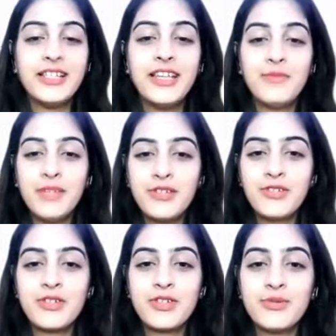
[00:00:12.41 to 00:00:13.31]
let me
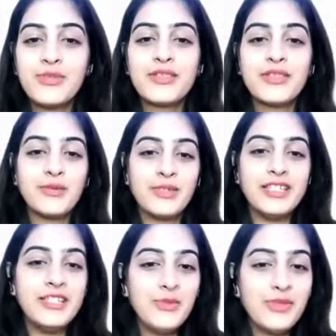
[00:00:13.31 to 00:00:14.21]
introduce you the
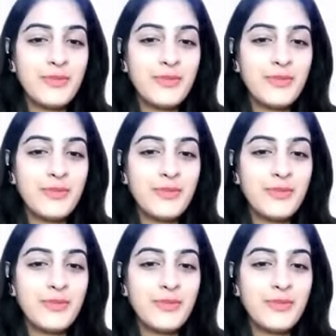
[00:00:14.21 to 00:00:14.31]
new